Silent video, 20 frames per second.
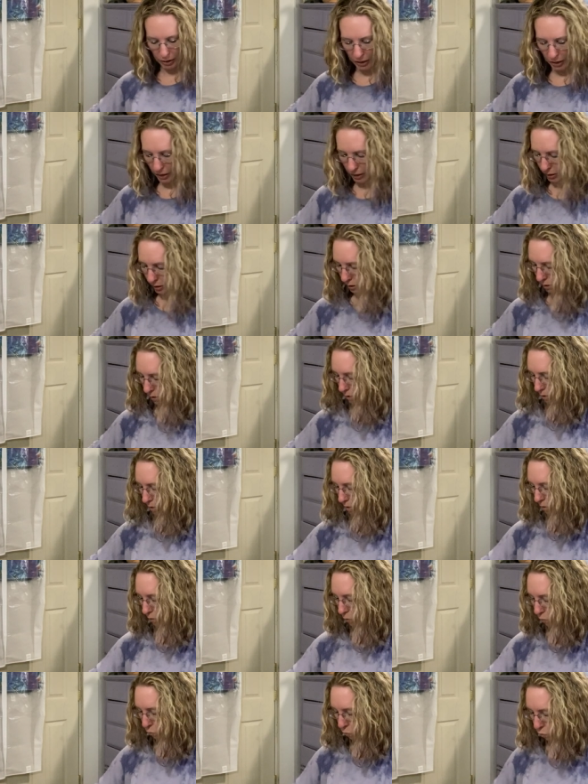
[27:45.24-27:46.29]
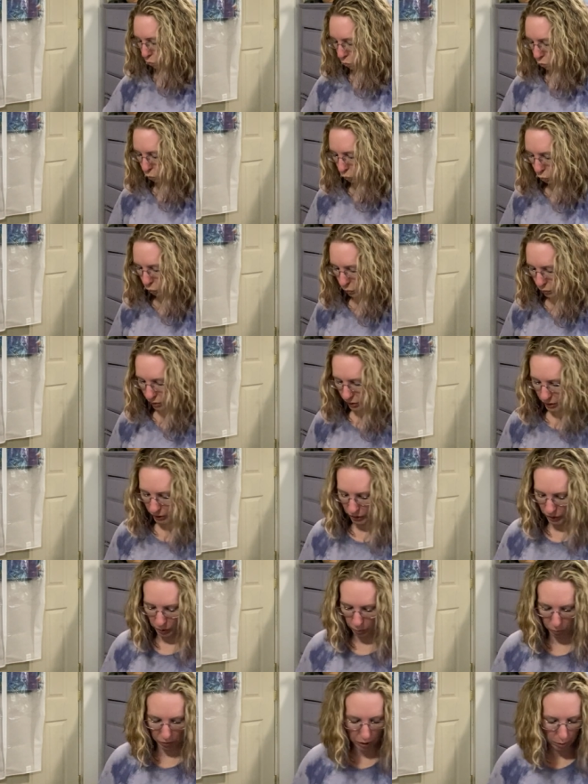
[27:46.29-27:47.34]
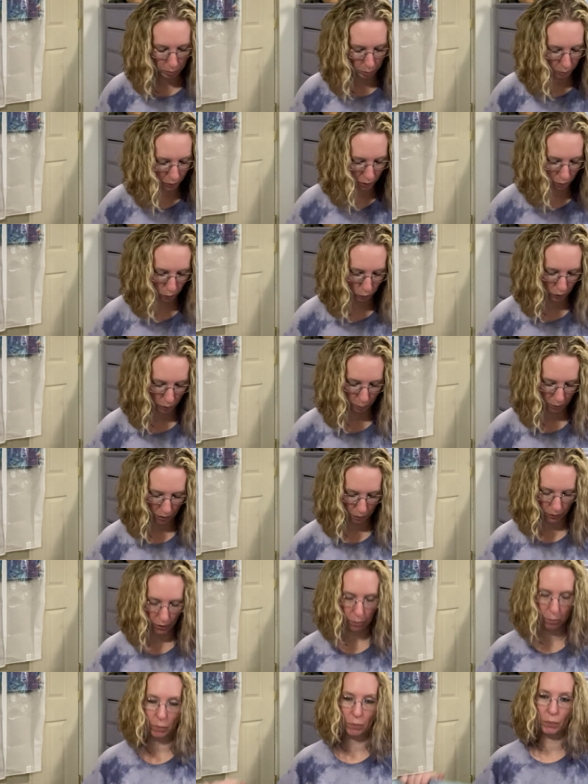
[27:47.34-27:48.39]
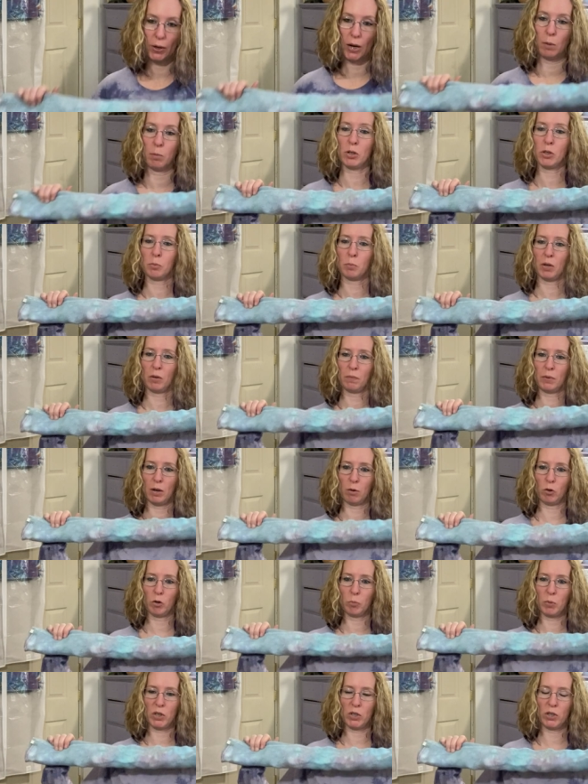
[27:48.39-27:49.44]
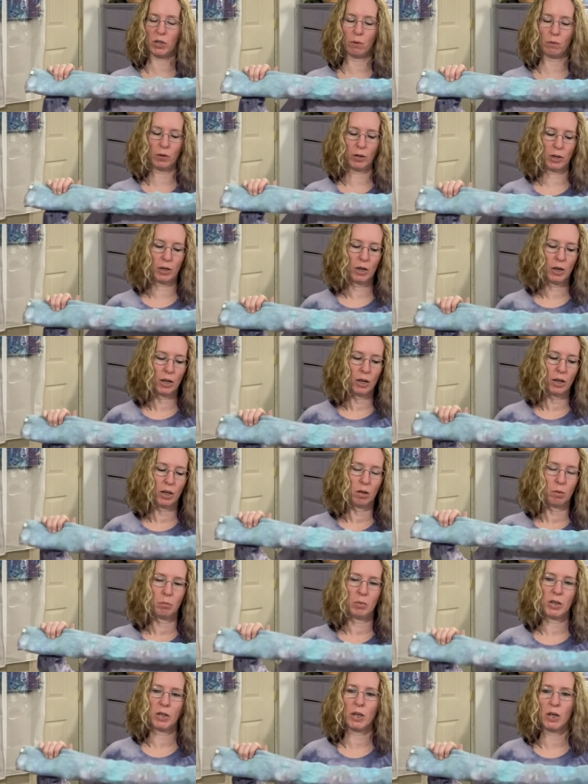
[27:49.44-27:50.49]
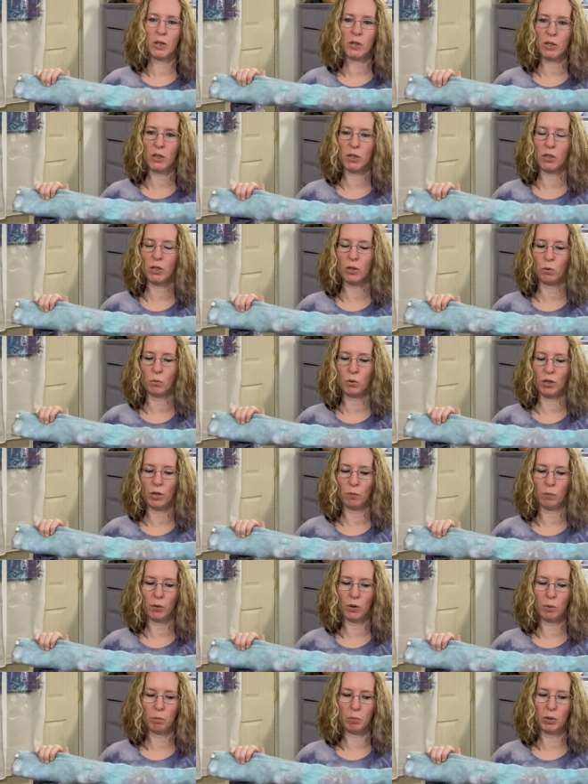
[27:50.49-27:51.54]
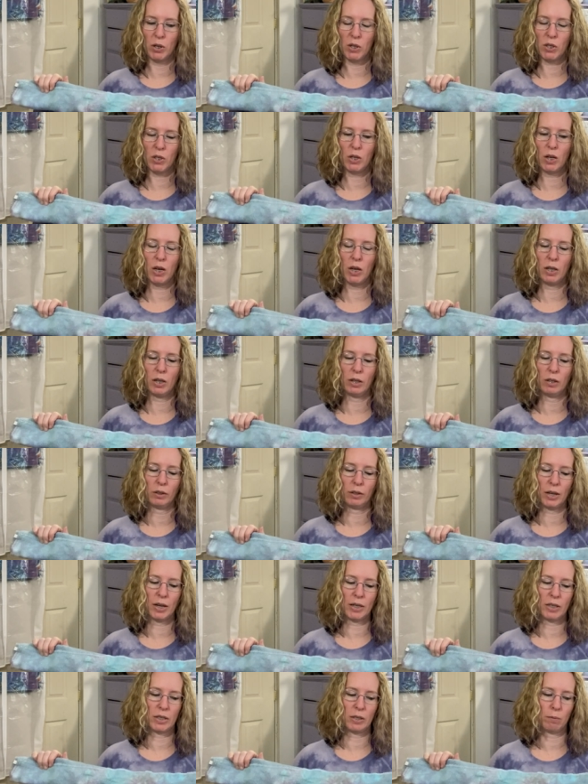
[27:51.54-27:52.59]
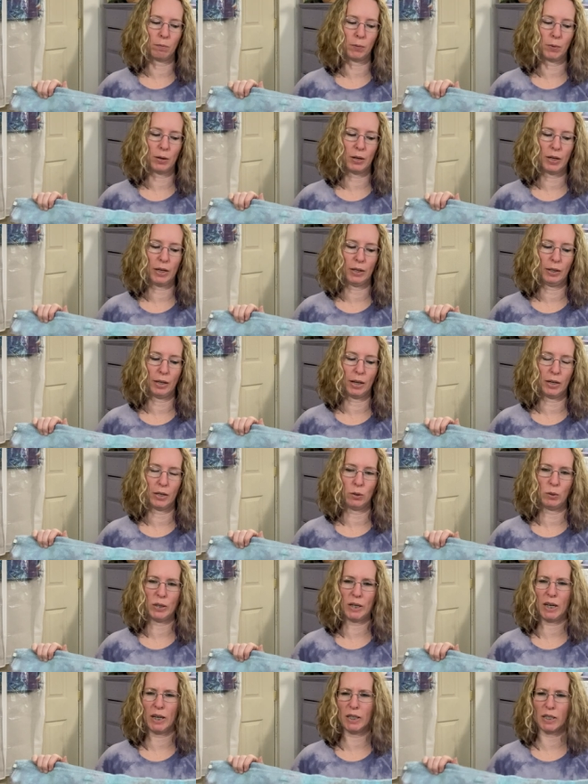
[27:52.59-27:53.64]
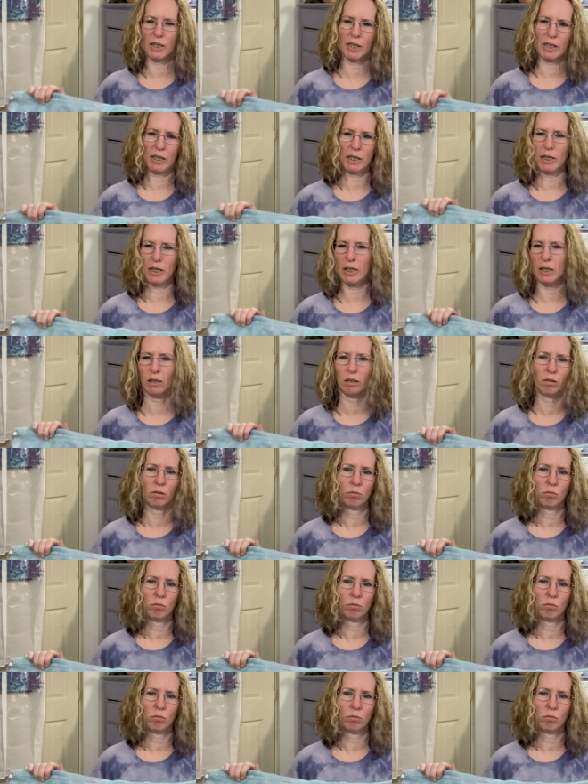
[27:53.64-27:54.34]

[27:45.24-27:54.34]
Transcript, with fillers: And this is probably one of my favorite fabrics by Fabrics by Stephanie because it's so different, but it's not like different in that you can't see